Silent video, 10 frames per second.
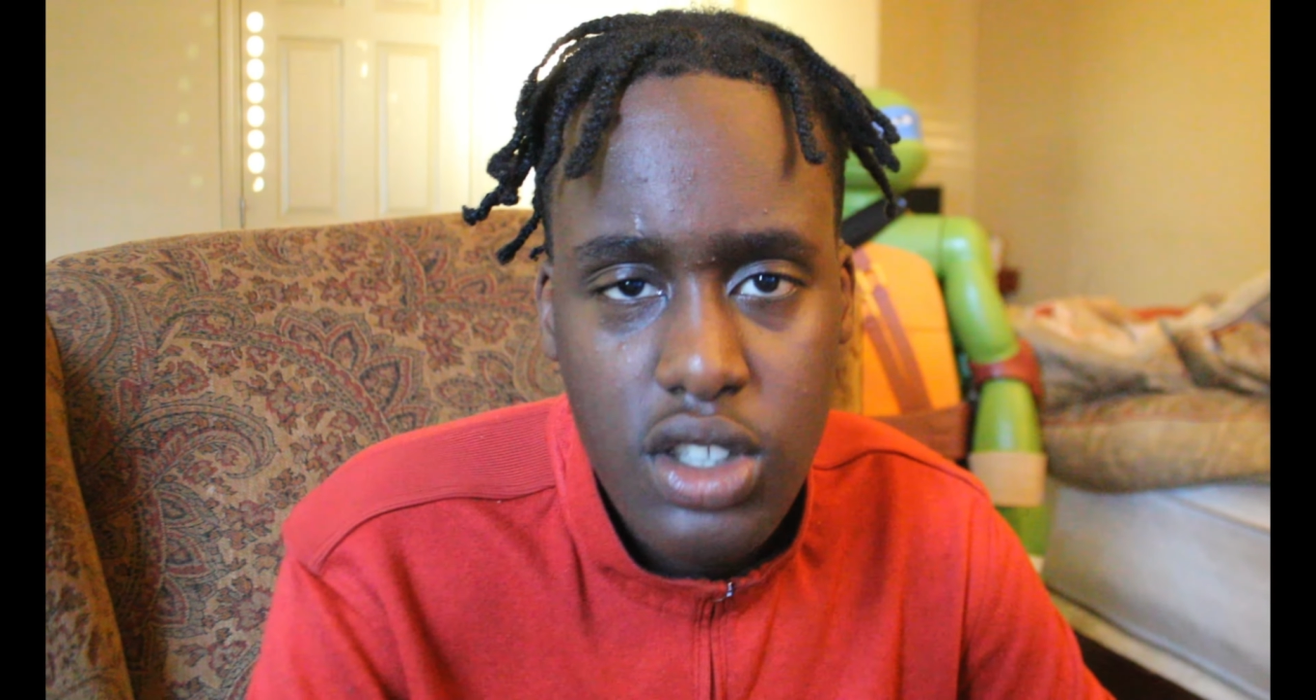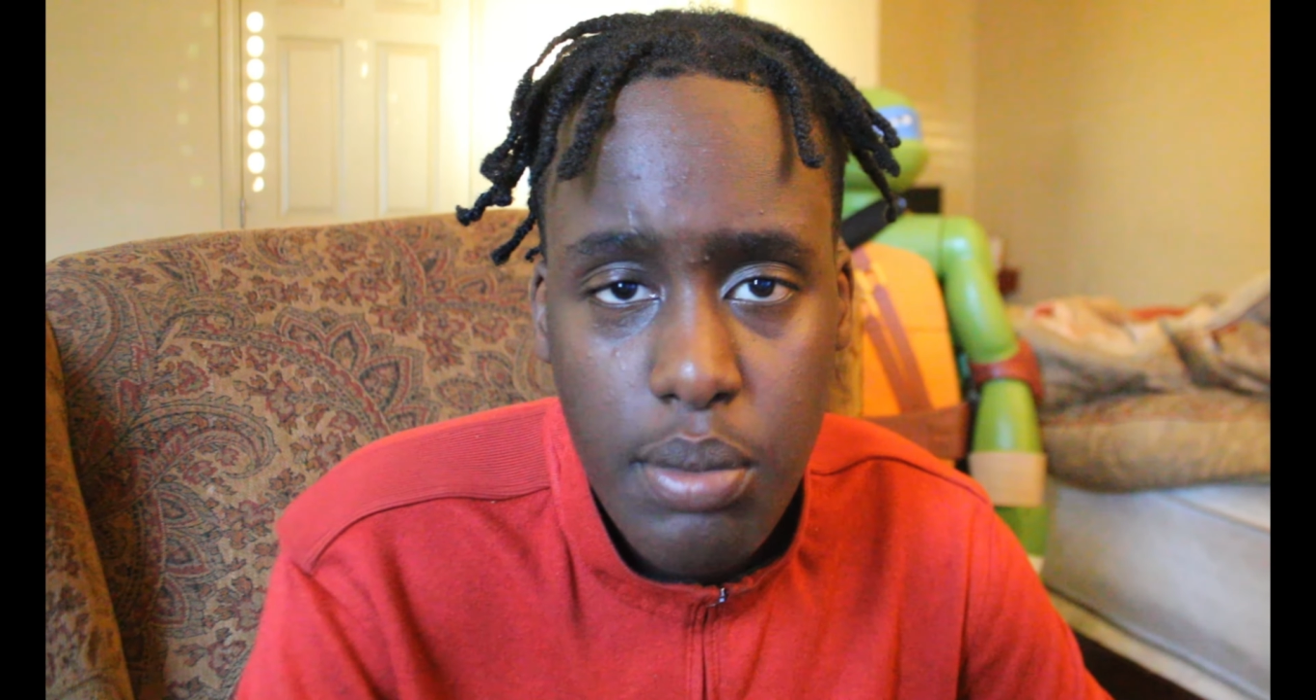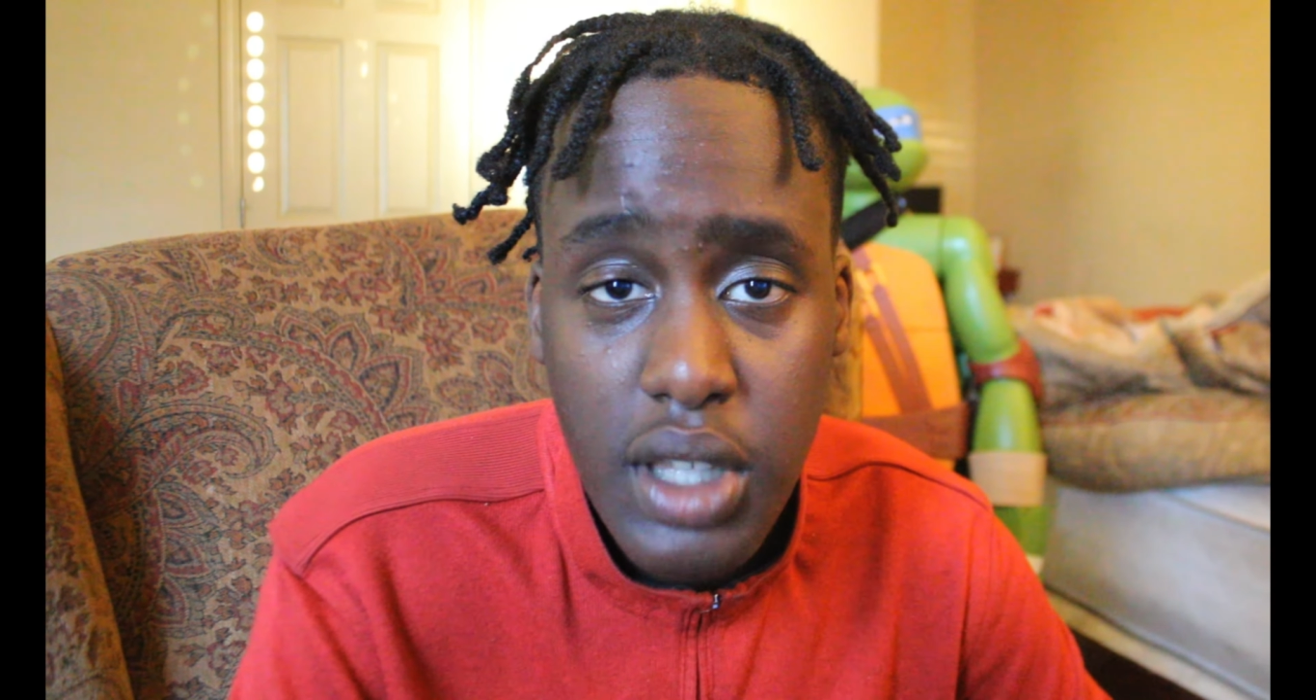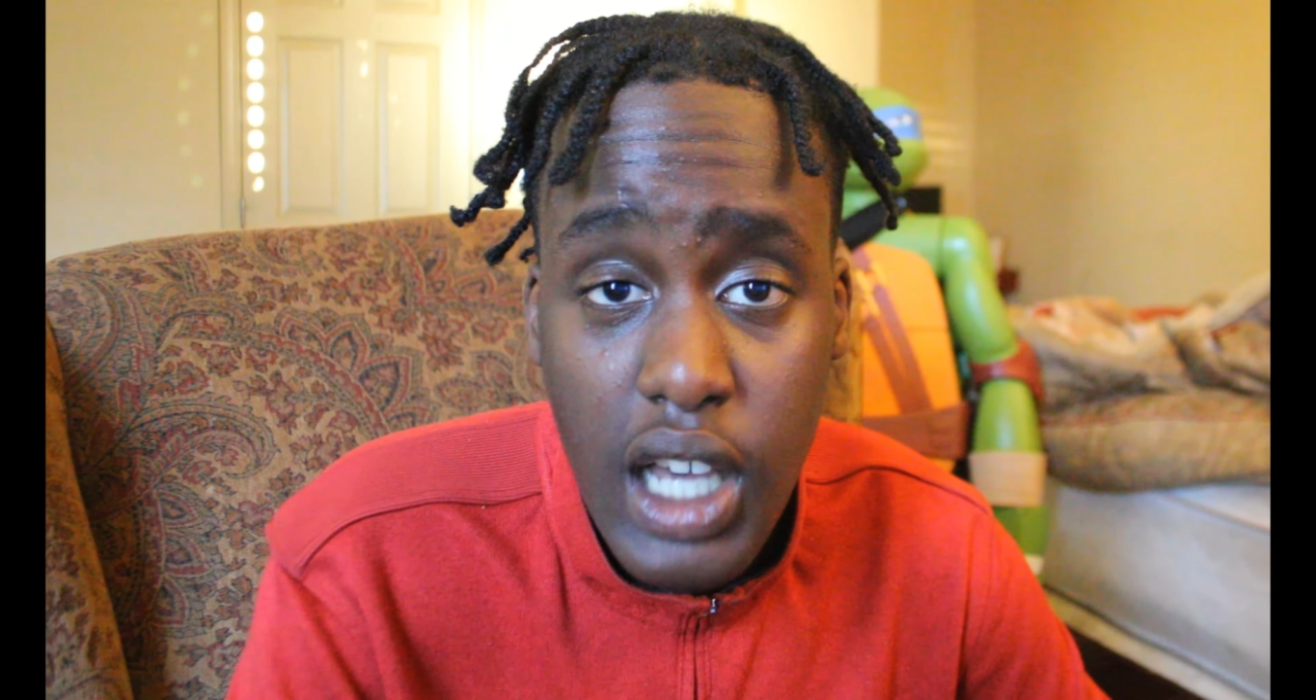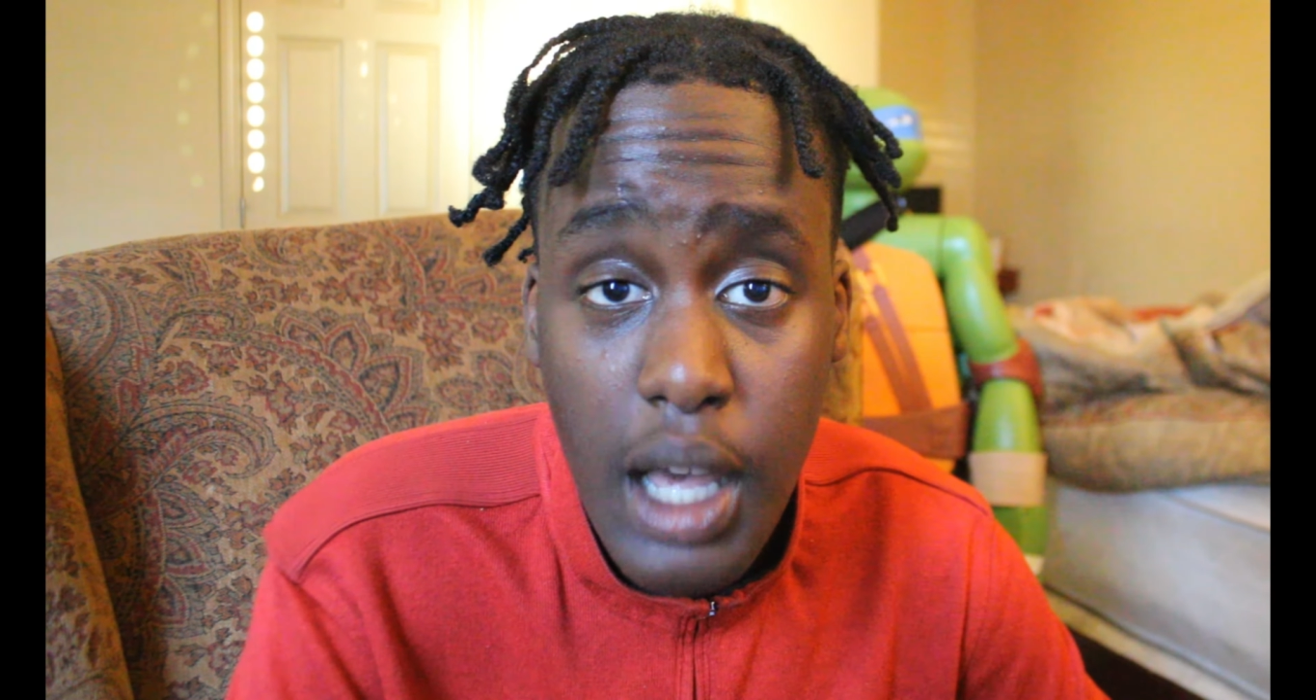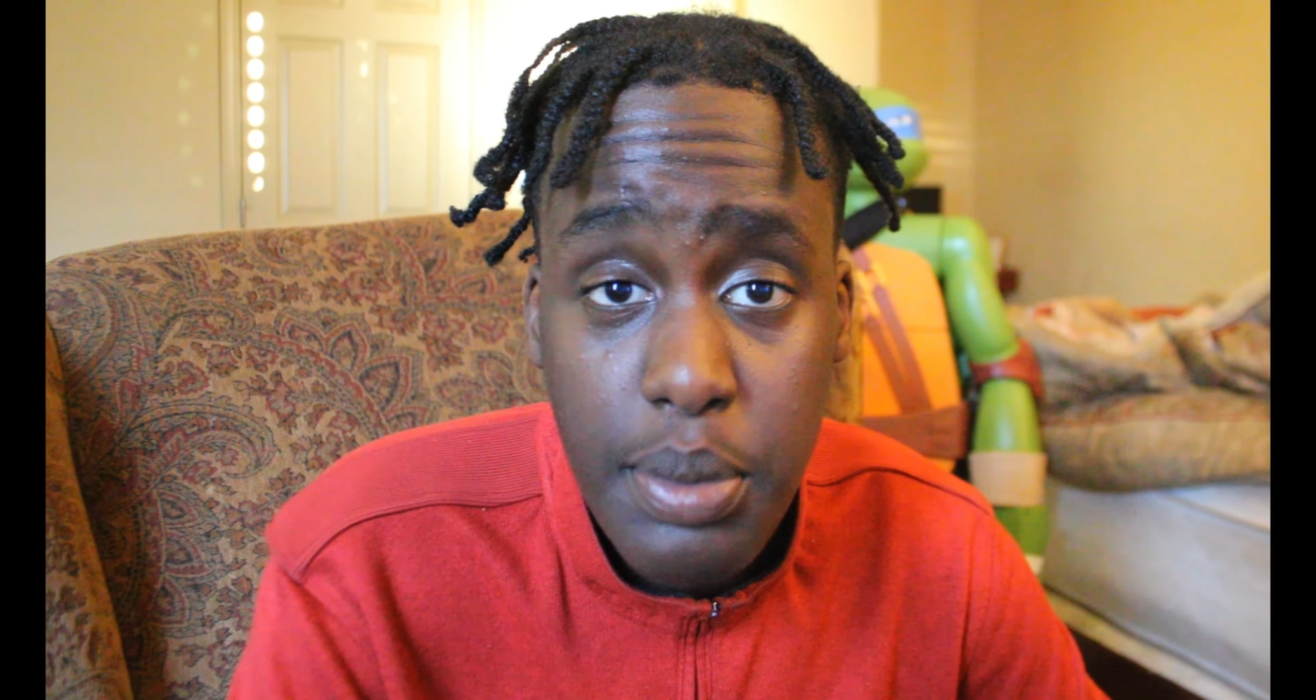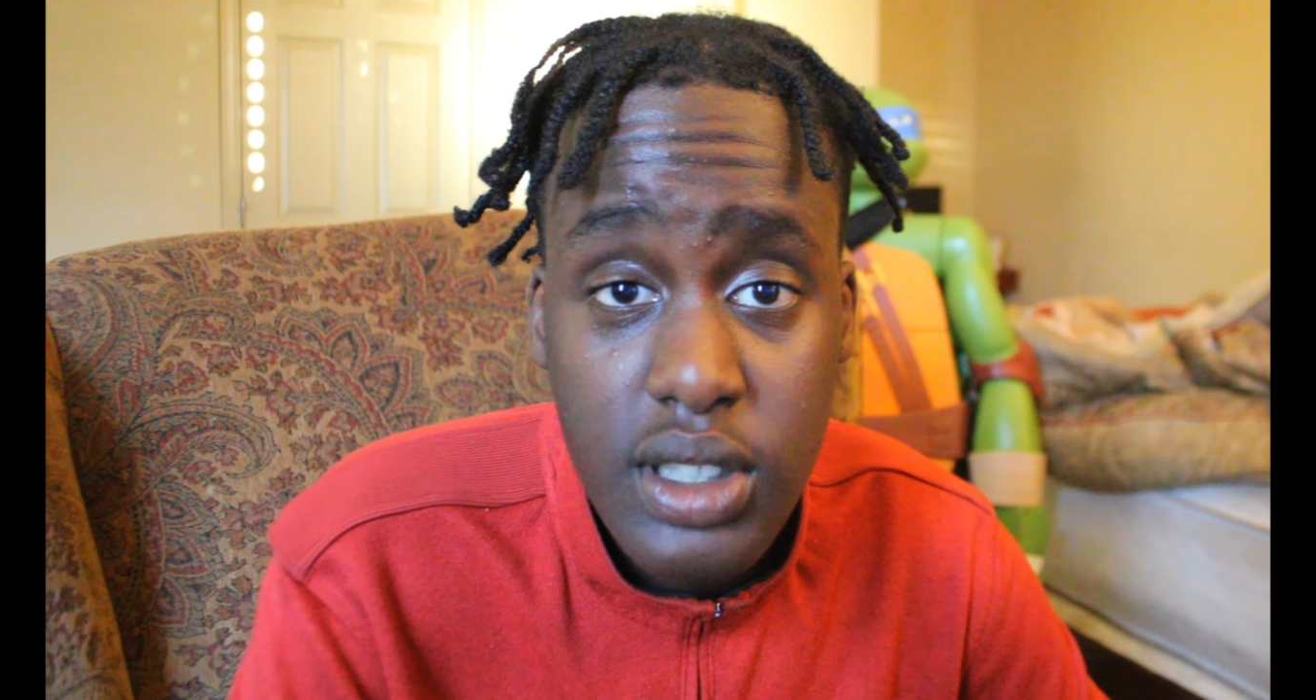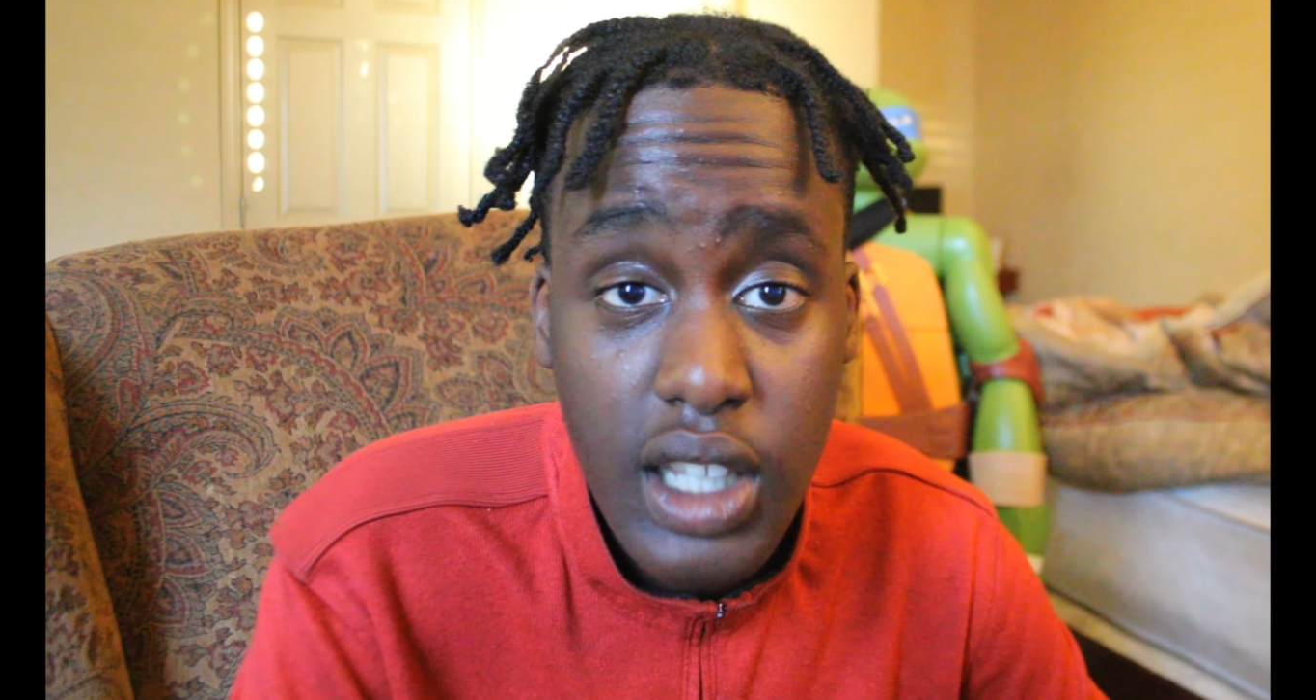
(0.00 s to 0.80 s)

something happens,